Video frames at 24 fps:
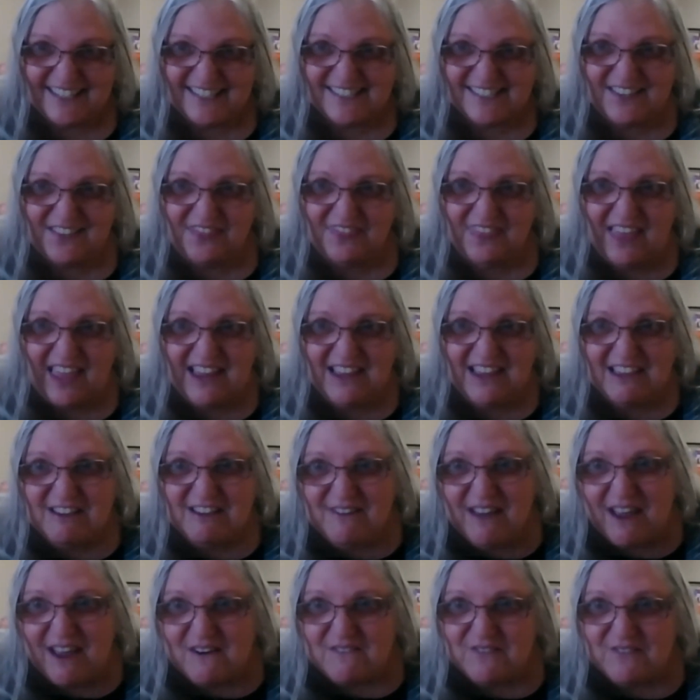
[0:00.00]
So thank
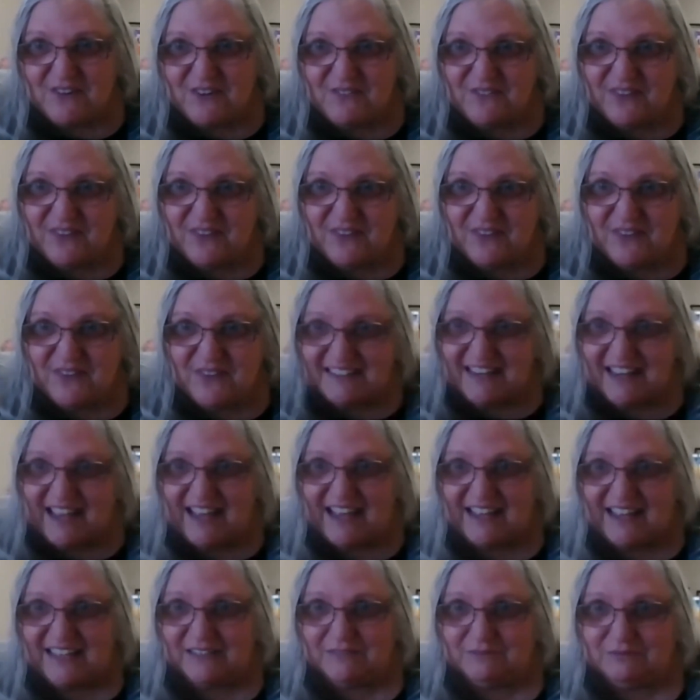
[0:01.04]
you, everyone,
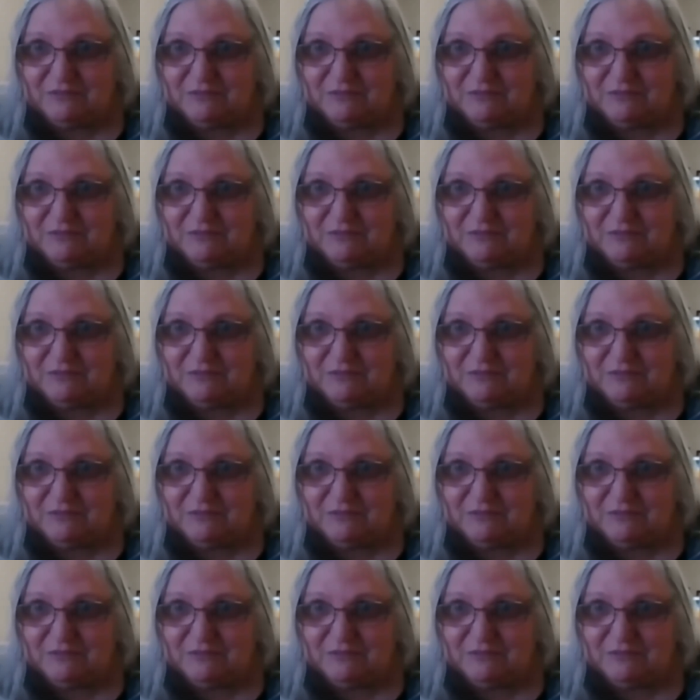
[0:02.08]
for